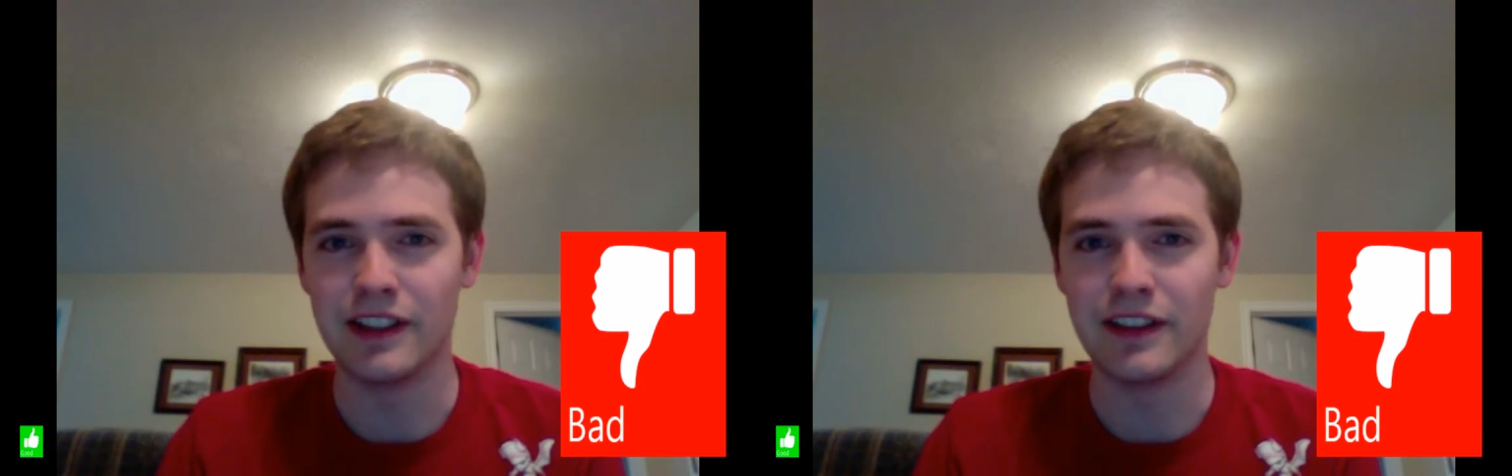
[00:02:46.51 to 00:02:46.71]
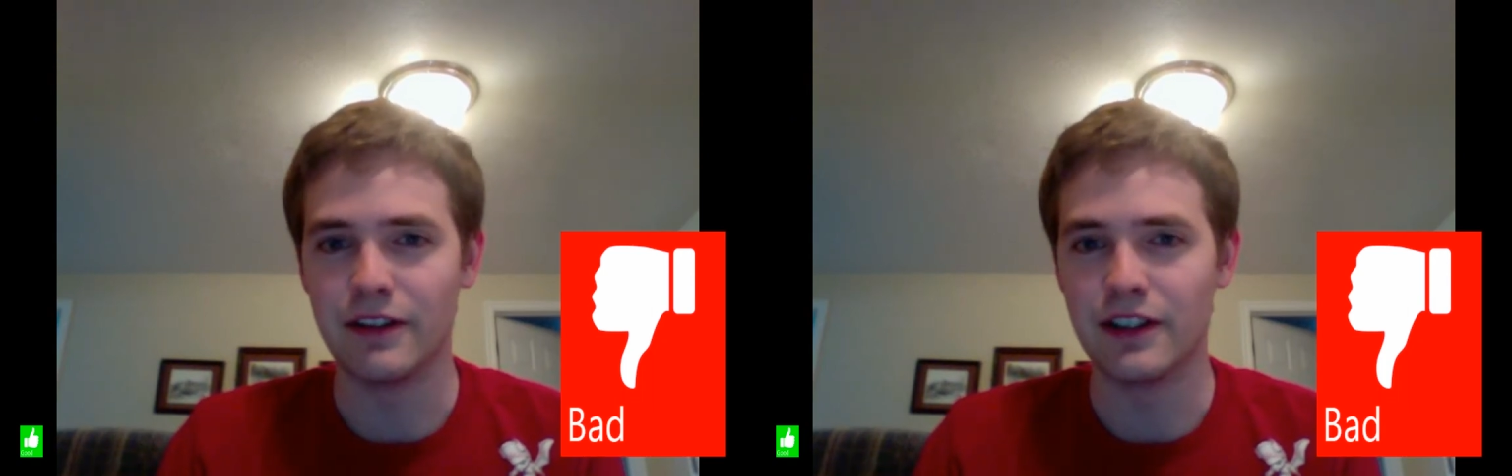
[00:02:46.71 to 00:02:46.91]

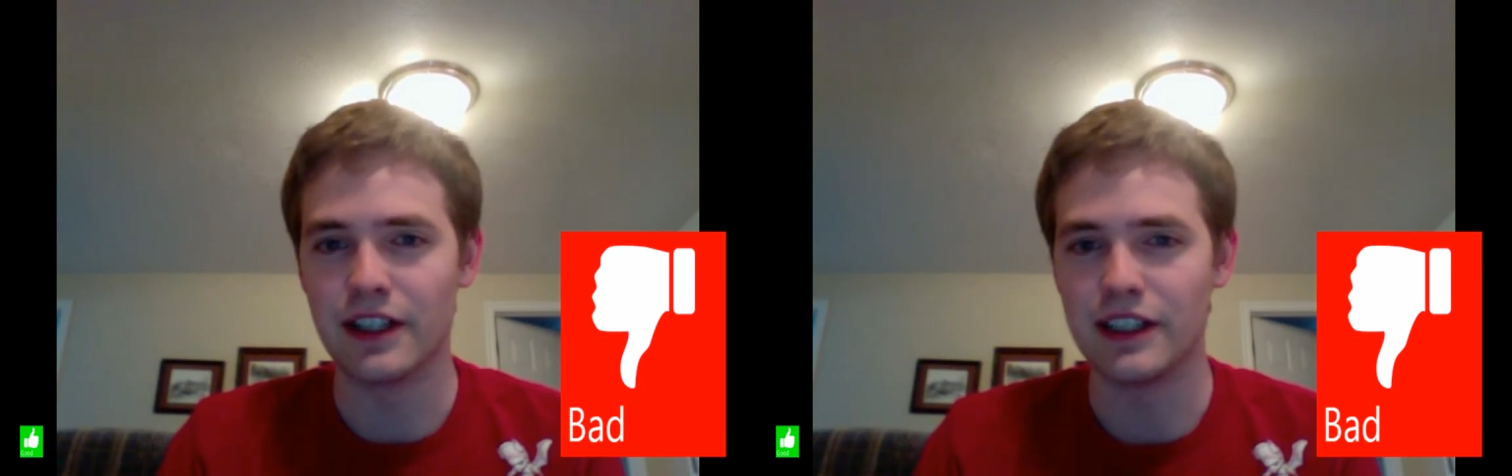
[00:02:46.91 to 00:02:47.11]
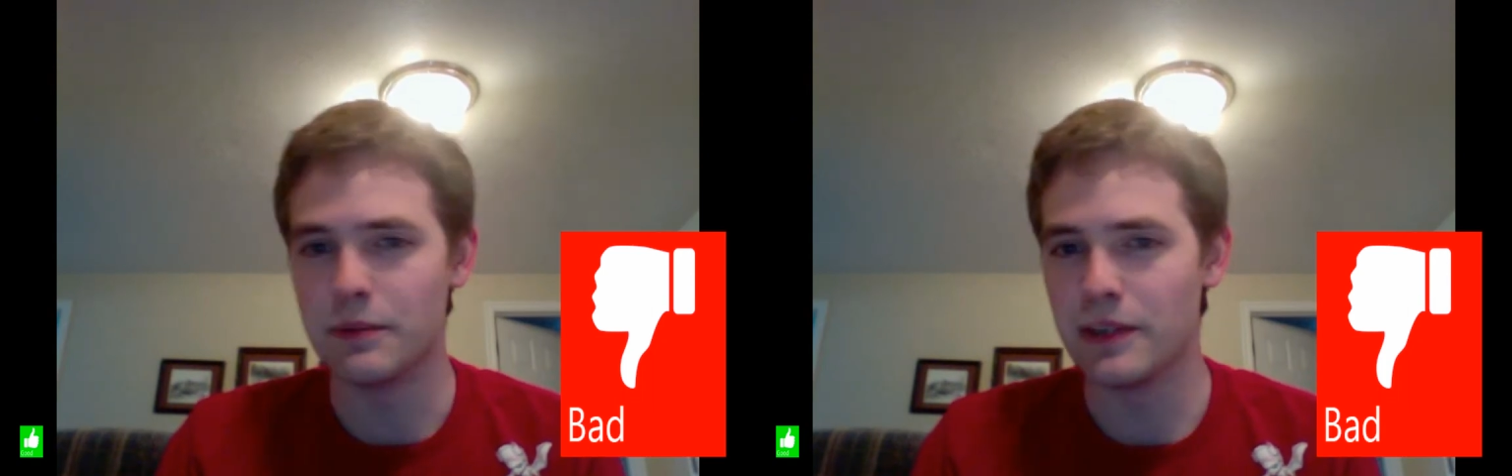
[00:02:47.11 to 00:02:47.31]
throw it
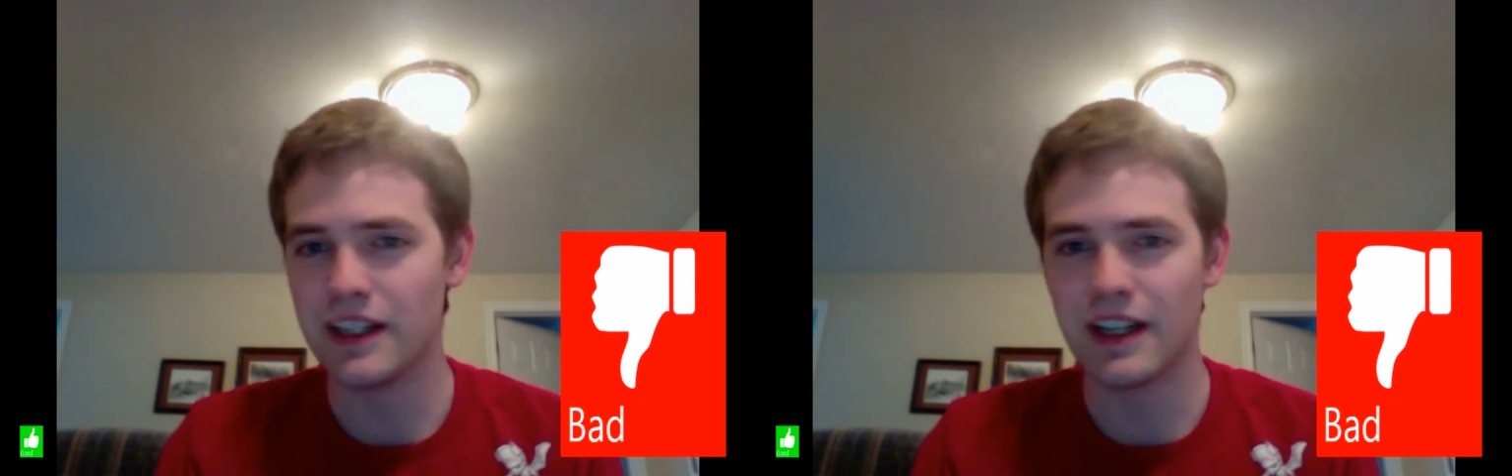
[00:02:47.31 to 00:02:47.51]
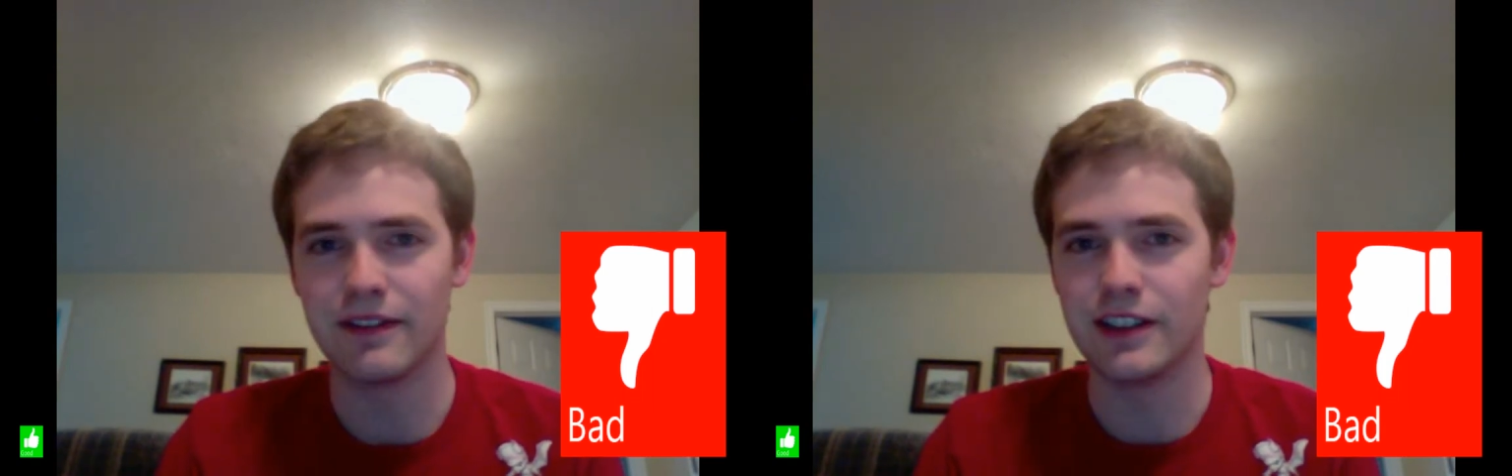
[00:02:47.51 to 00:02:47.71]
on
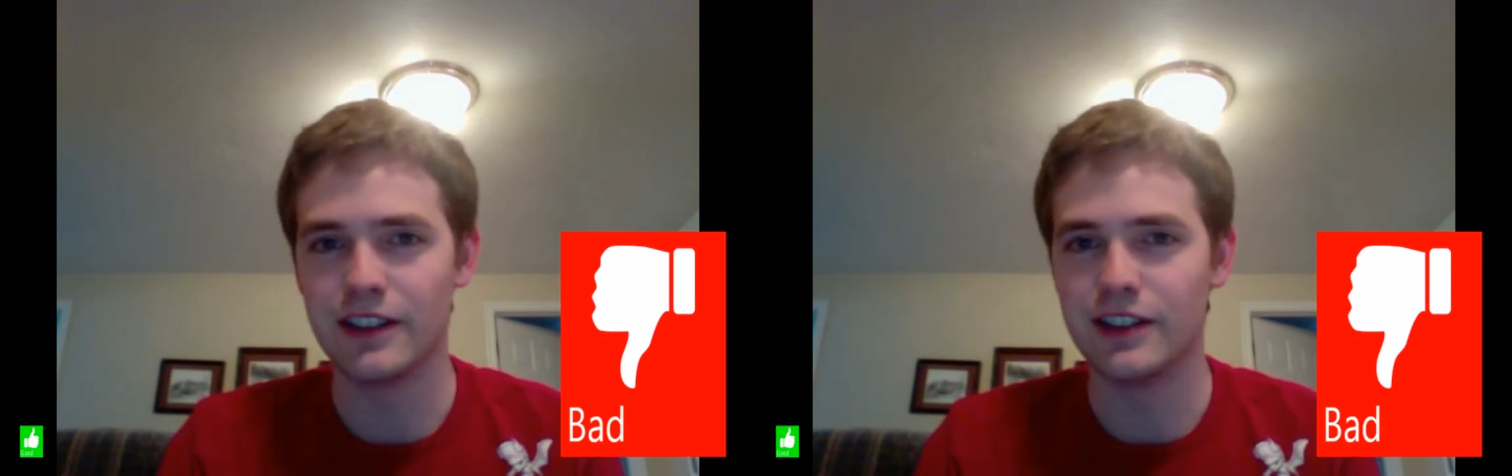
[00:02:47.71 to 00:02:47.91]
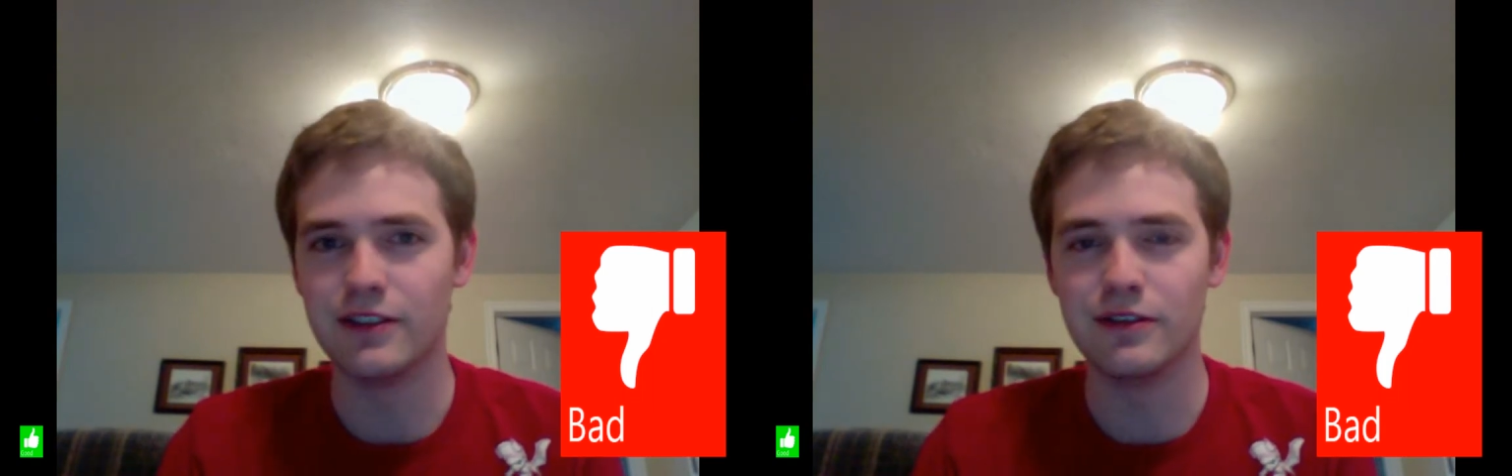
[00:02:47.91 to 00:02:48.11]
eBay after
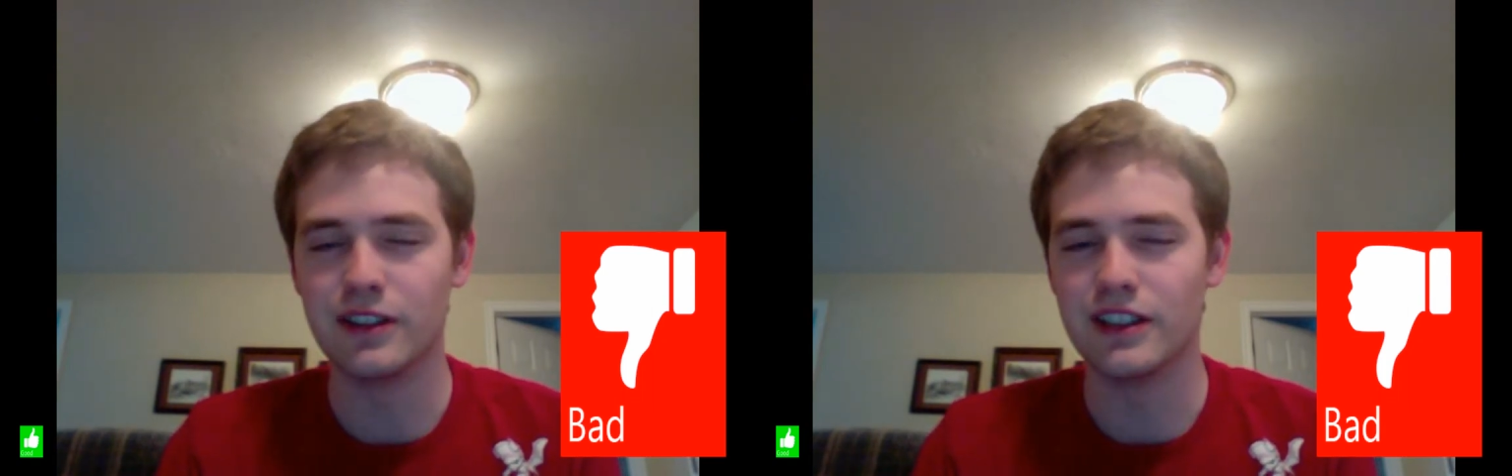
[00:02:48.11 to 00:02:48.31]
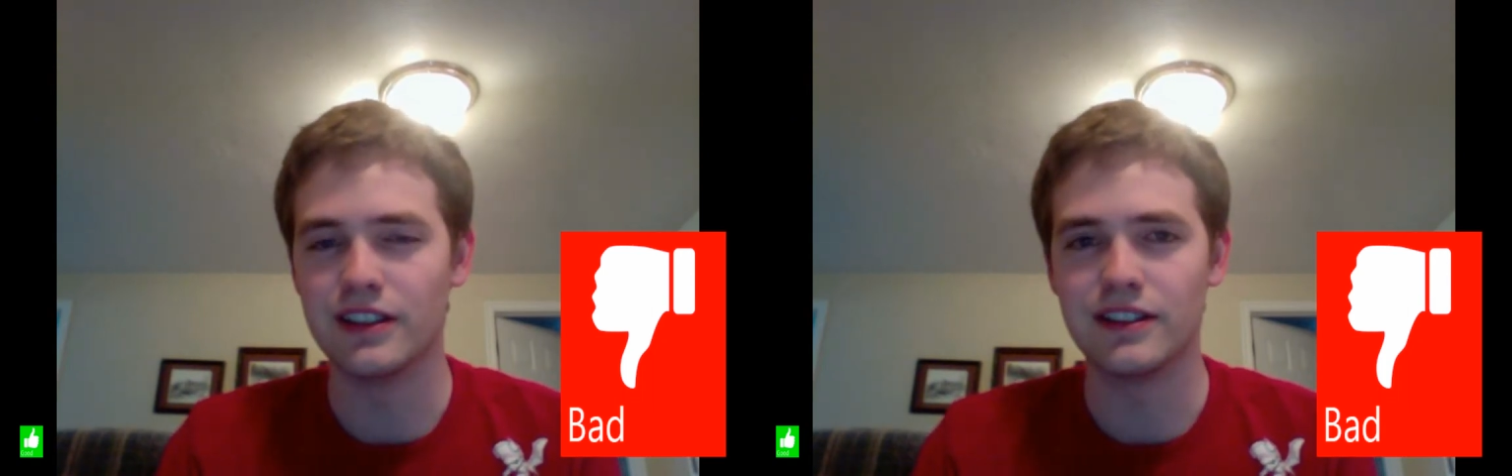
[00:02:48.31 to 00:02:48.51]
you
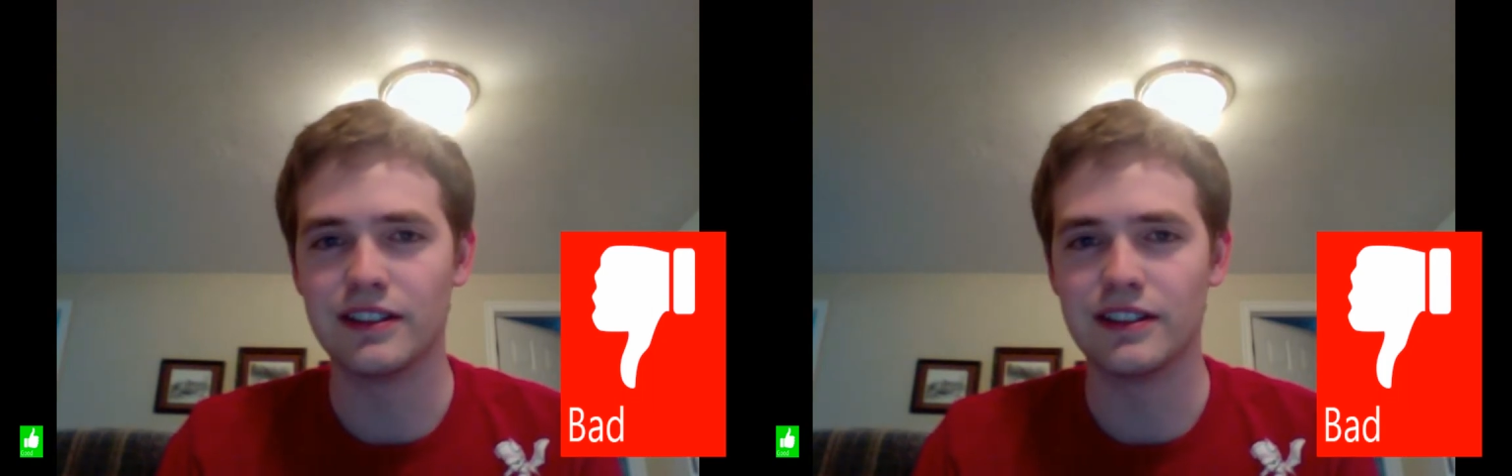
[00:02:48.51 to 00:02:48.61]
uh,